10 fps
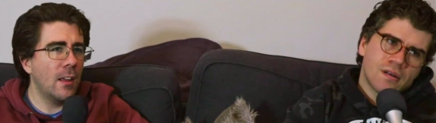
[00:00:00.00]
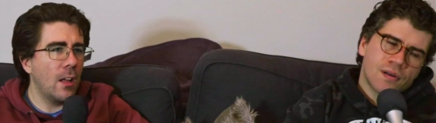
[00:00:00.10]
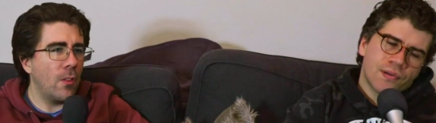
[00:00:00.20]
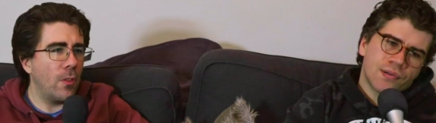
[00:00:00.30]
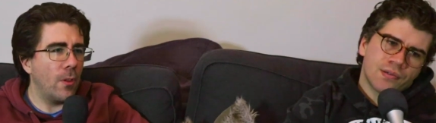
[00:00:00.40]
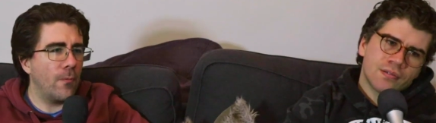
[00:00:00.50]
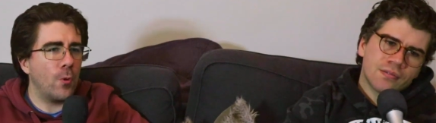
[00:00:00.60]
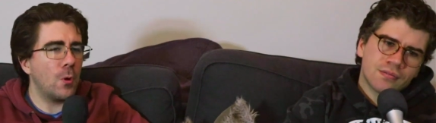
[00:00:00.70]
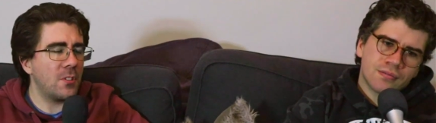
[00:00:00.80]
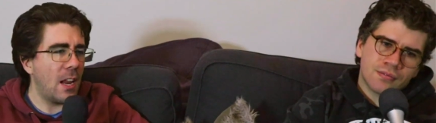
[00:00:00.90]
Speaker 1: the
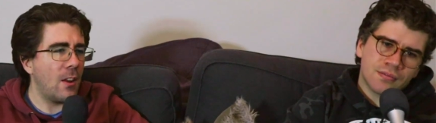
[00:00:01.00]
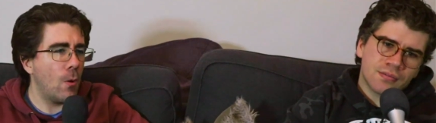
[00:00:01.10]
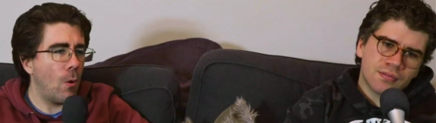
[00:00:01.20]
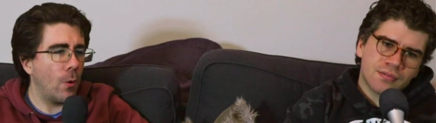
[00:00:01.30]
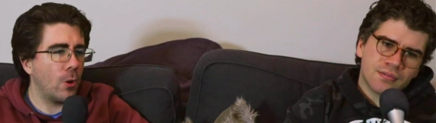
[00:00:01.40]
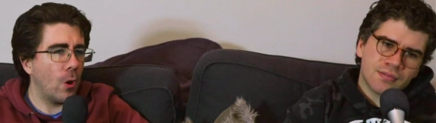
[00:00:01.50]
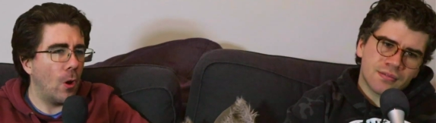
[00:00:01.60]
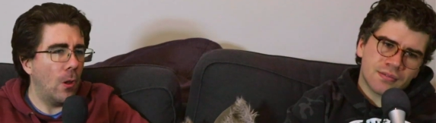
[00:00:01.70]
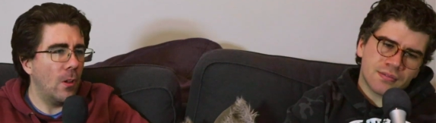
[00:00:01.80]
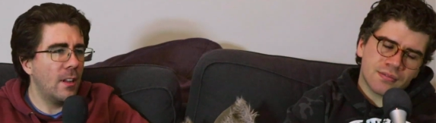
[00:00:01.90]
fourteen year old
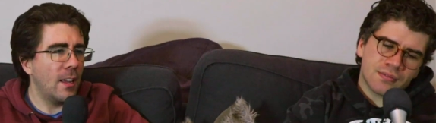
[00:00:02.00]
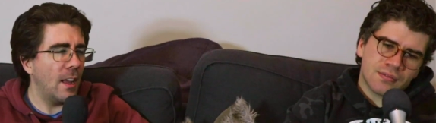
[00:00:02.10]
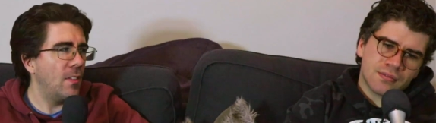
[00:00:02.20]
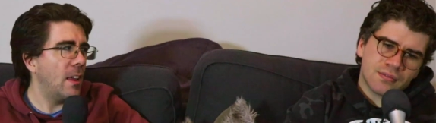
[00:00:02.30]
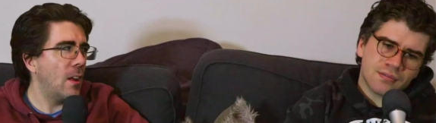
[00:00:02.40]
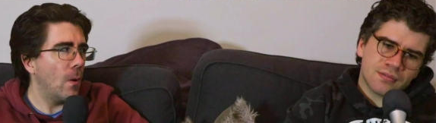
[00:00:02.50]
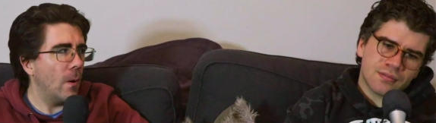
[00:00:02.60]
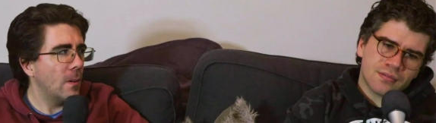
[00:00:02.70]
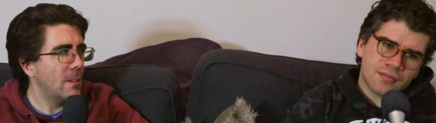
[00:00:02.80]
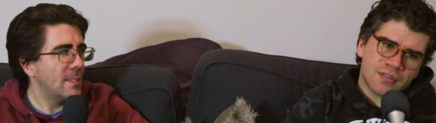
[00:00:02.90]
girl and the
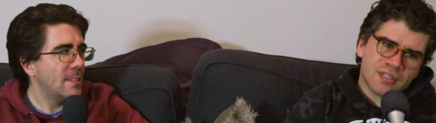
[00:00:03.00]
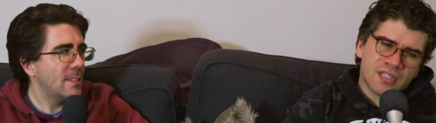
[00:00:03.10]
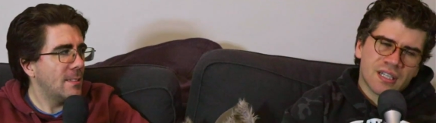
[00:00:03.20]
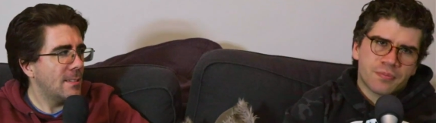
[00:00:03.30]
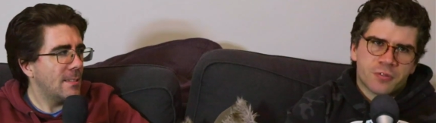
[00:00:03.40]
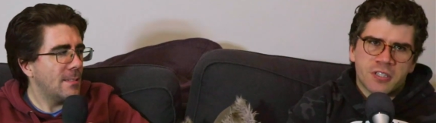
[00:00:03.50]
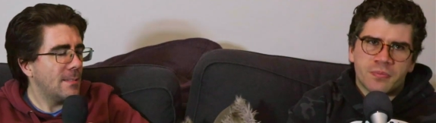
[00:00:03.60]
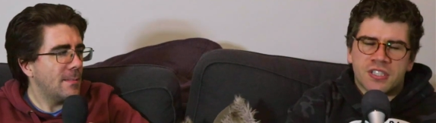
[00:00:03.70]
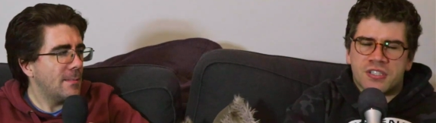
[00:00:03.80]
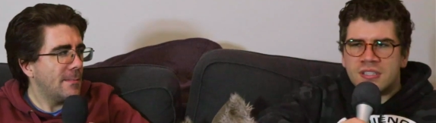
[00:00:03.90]
hero.
Speaker 2: Yeah, pretty
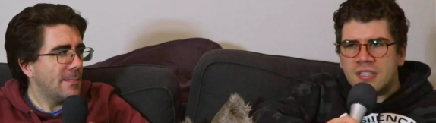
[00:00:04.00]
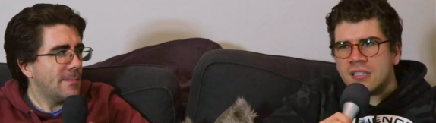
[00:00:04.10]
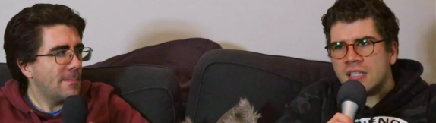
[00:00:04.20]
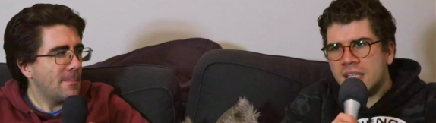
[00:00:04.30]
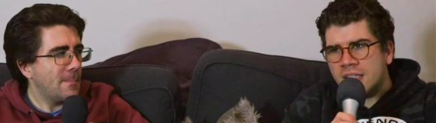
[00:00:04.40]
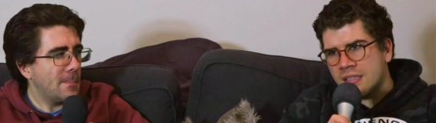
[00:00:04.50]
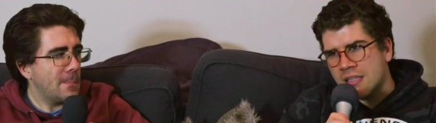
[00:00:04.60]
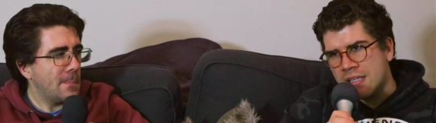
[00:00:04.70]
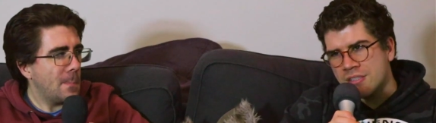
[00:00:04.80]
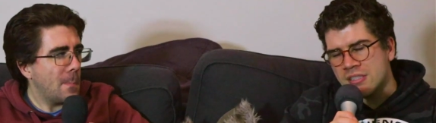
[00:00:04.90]
much. That they
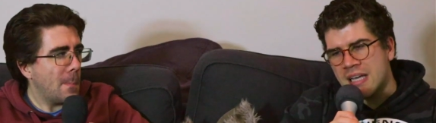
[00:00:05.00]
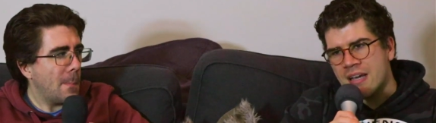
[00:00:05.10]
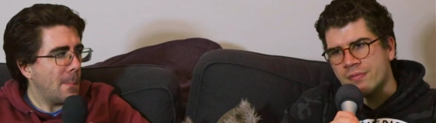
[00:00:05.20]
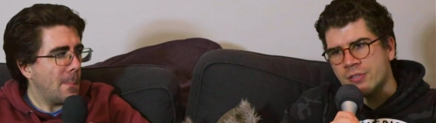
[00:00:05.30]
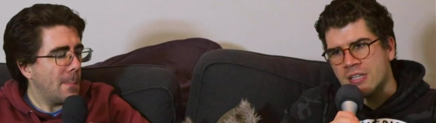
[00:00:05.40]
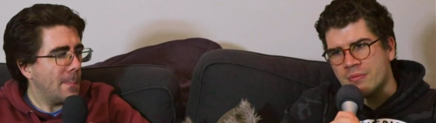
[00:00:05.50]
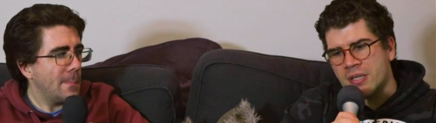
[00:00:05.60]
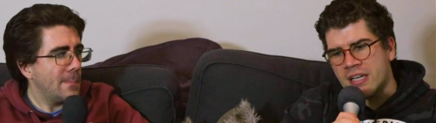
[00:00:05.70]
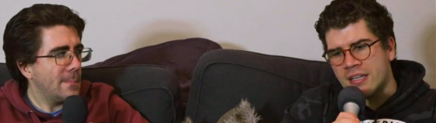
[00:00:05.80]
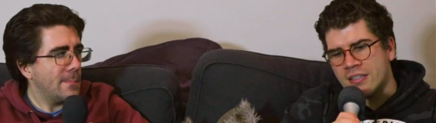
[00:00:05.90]
they just have her
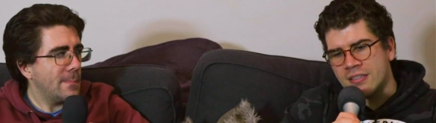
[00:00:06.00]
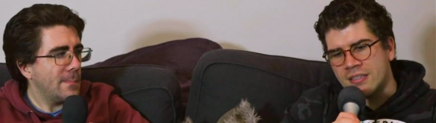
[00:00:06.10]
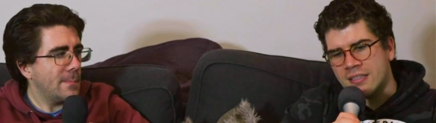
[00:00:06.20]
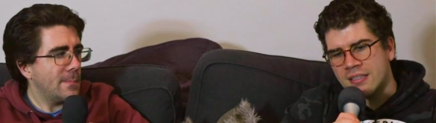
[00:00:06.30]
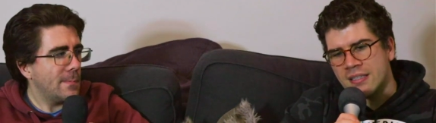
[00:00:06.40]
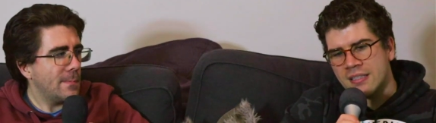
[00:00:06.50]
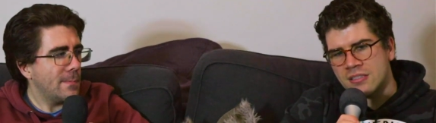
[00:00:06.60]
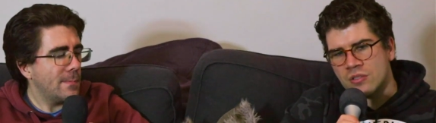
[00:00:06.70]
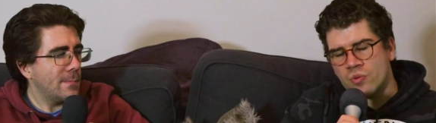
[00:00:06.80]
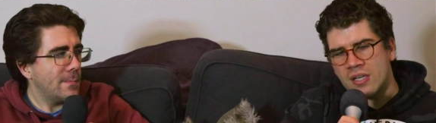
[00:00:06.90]
coming out.
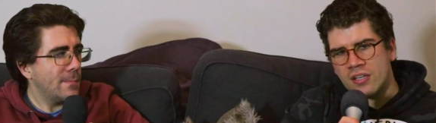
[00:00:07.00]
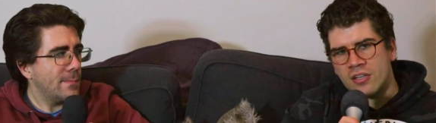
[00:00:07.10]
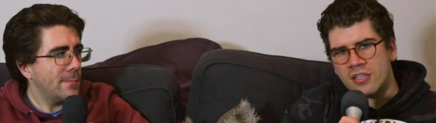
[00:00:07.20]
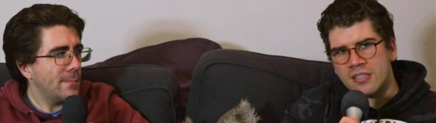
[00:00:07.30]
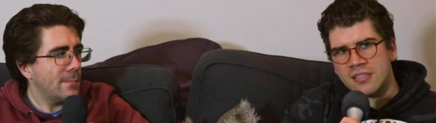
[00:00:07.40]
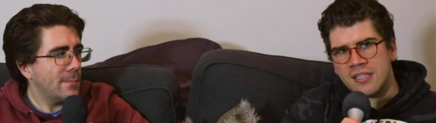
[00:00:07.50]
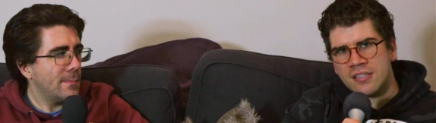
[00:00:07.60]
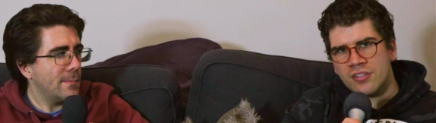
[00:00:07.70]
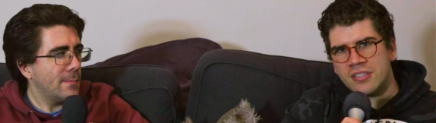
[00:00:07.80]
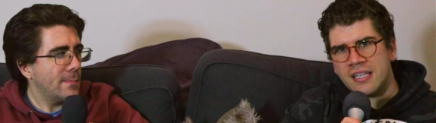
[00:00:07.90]
It's quite odd. They
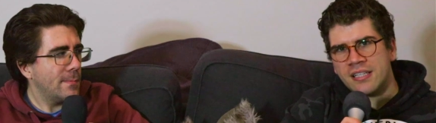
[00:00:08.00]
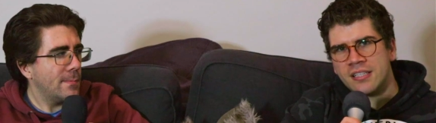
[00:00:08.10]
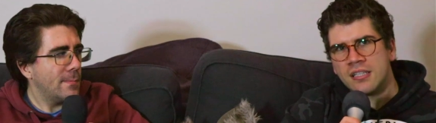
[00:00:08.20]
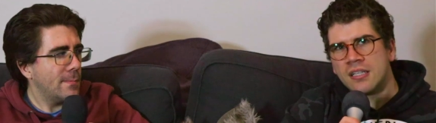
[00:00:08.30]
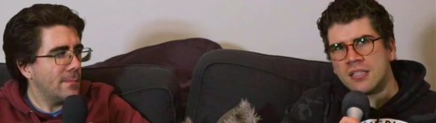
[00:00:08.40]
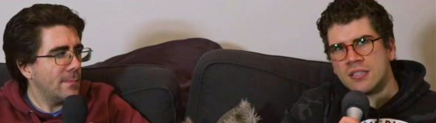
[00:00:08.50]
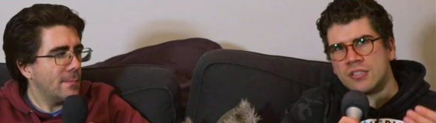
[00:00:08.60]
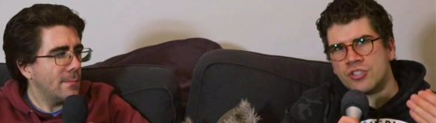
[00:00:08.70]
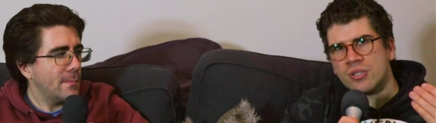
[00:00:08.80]
don't need it she